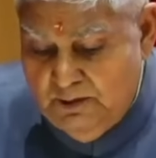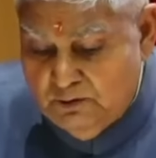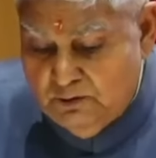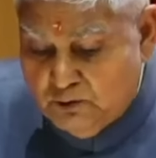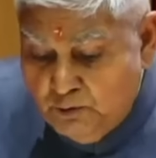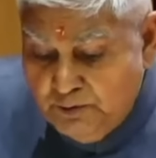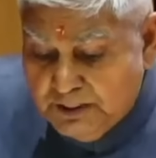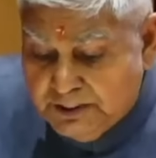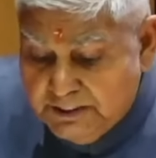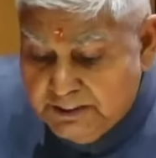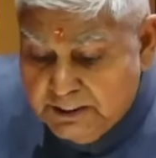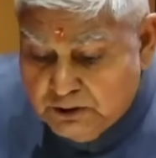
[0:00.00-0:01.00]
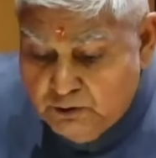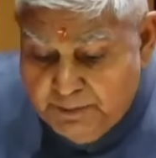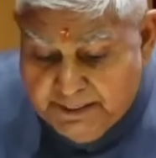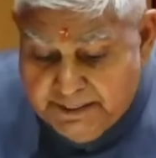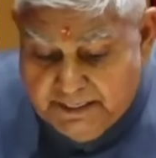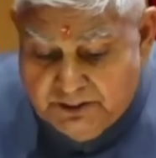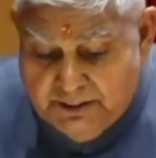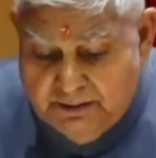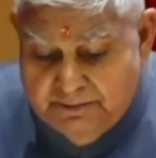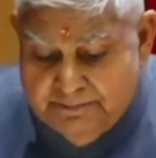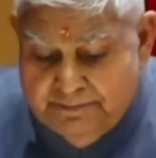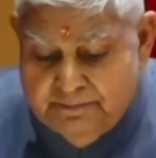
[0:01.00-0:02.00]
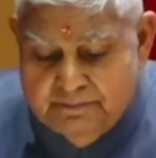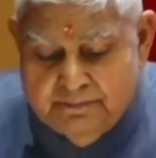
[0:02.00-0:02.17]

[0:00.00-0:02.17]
Do we see this looming danger?